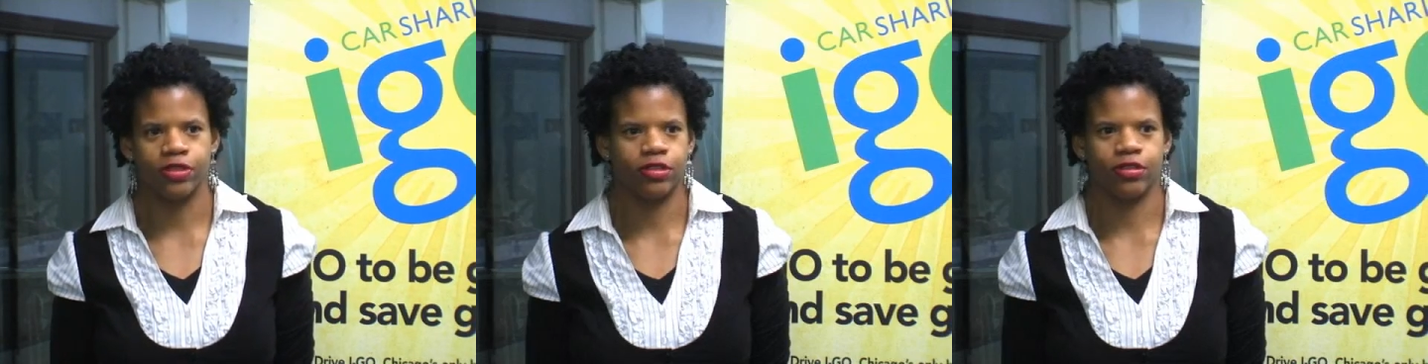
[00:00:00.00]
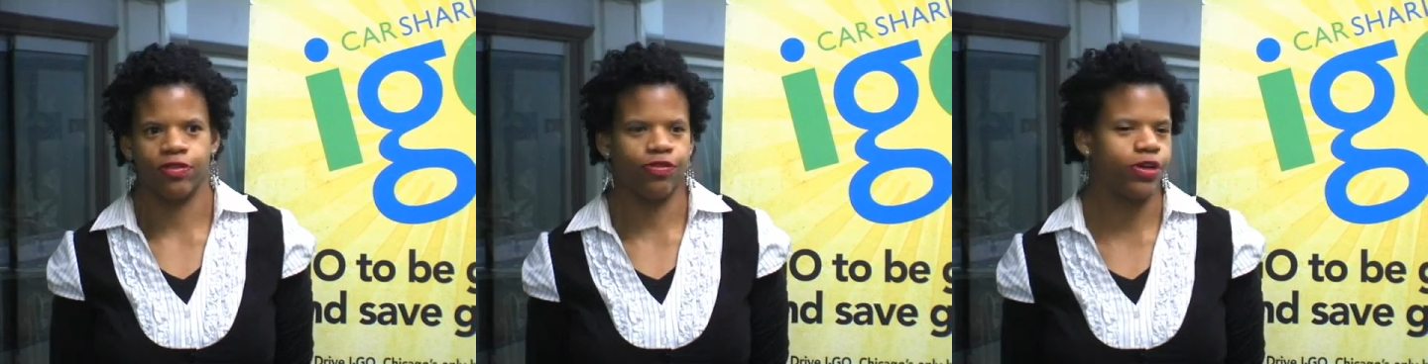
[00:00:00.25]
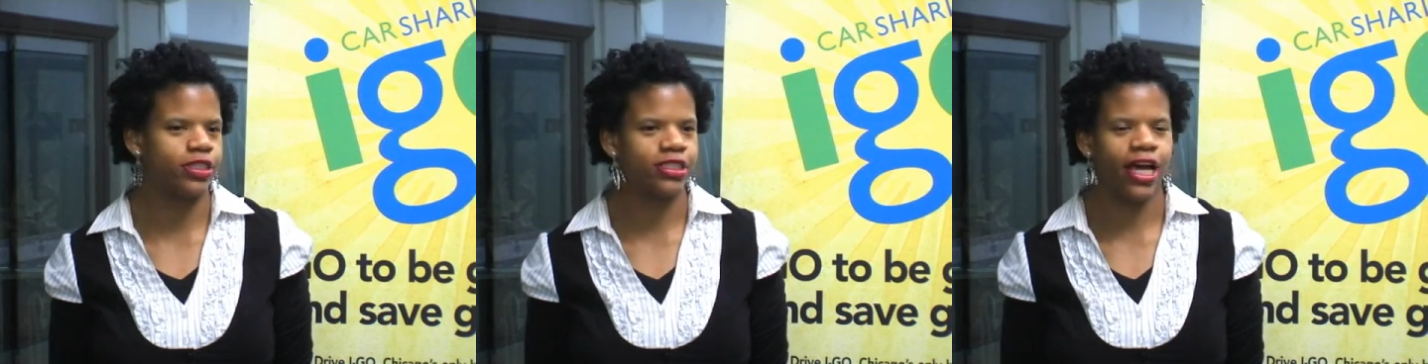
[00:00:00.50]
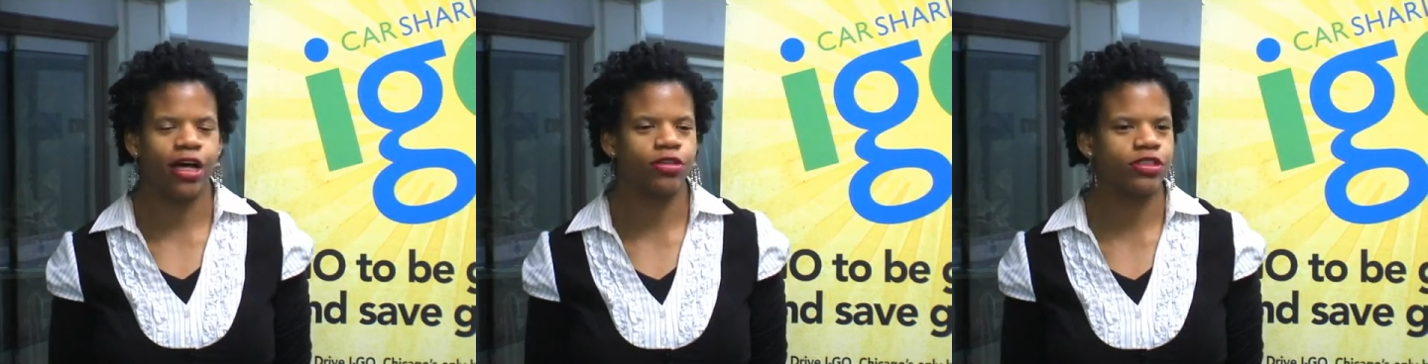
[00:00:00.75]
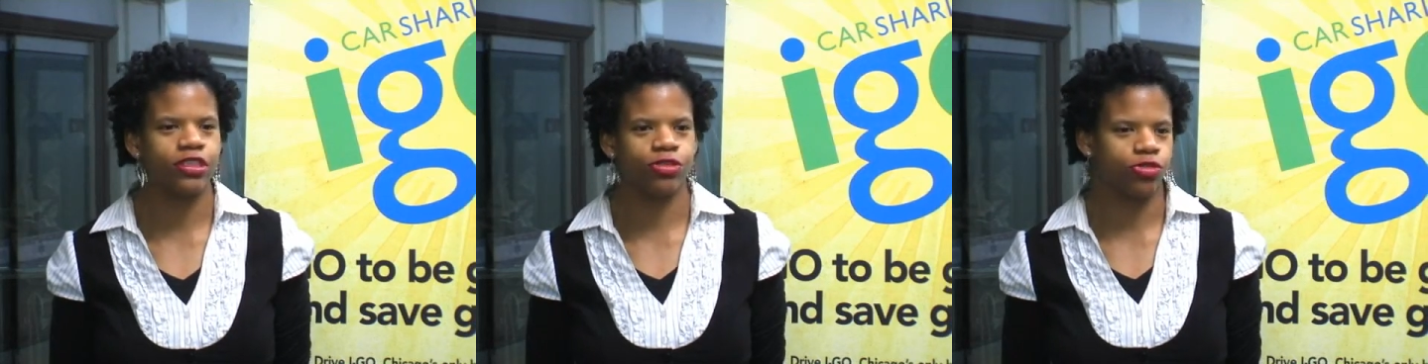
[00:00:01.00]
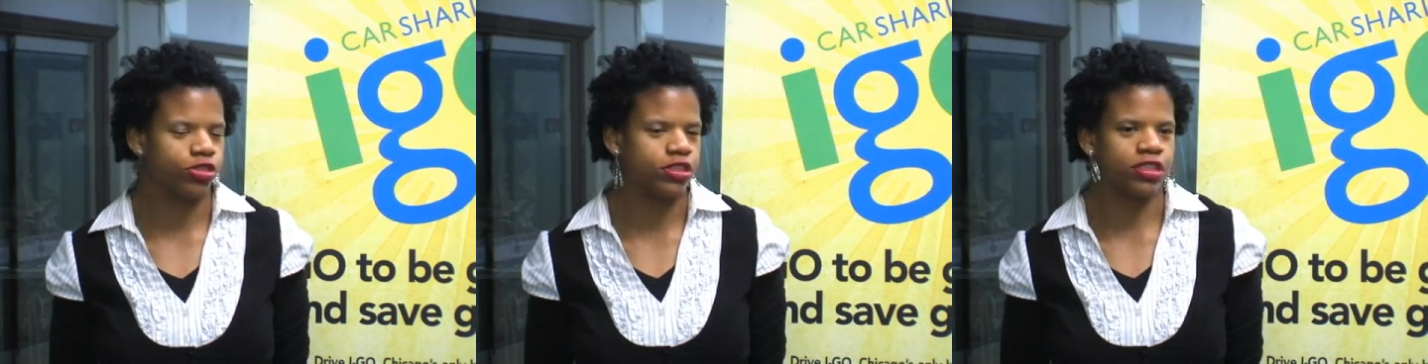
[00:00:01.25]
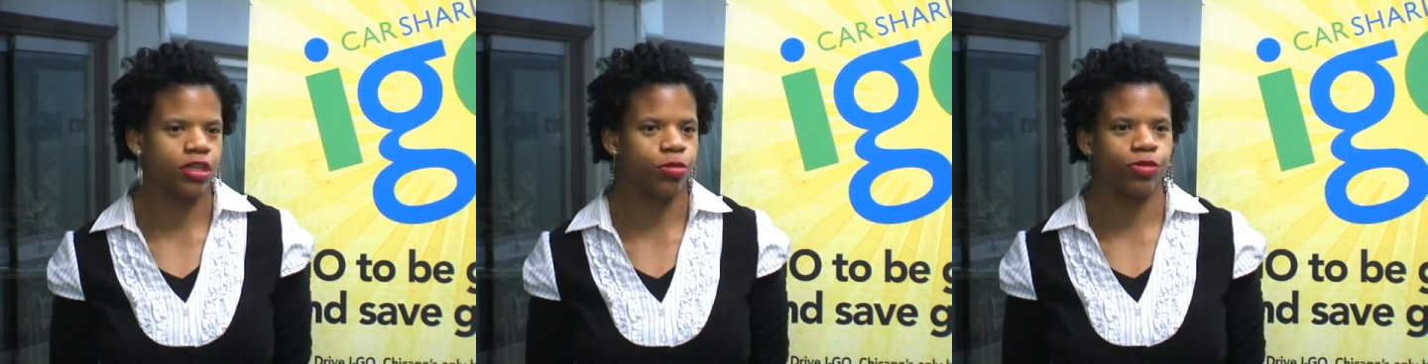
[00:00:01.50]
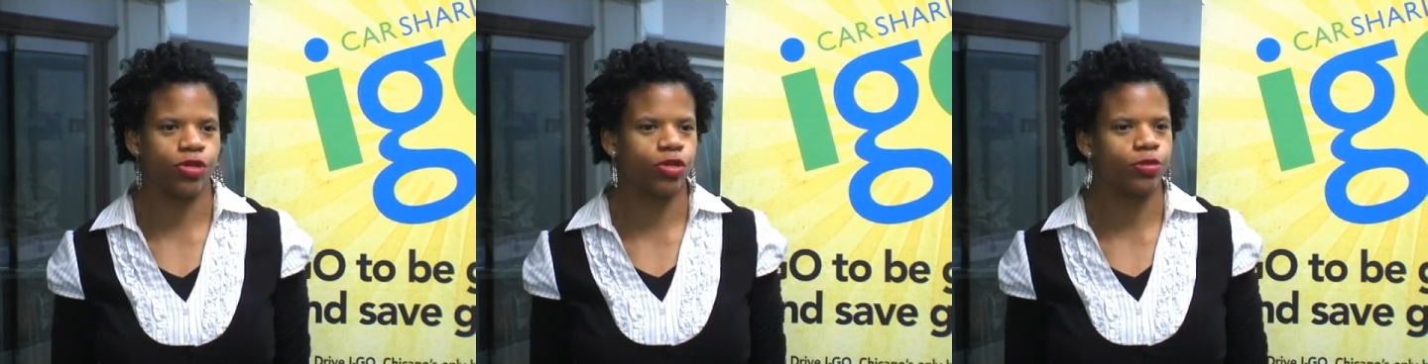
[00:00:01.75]
to friends' houses or to the
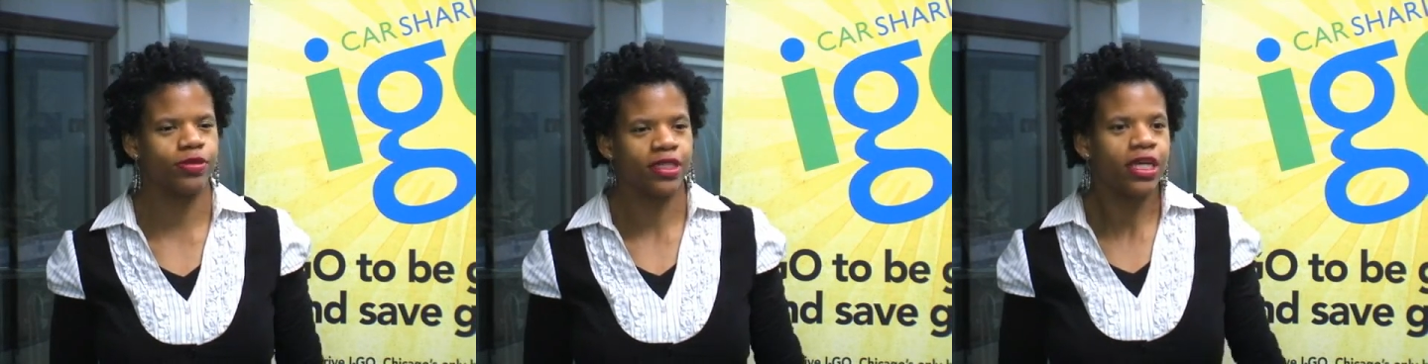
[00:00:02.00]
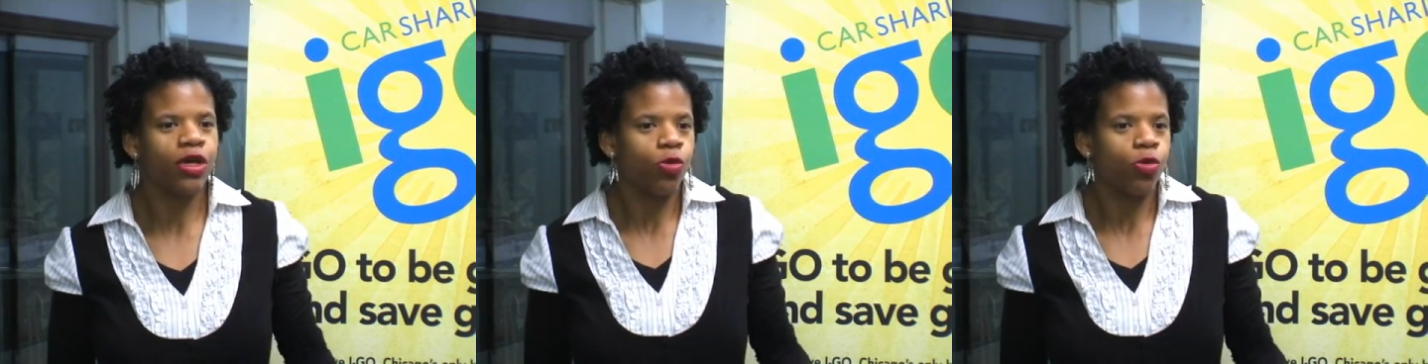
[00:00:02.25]
suburbs,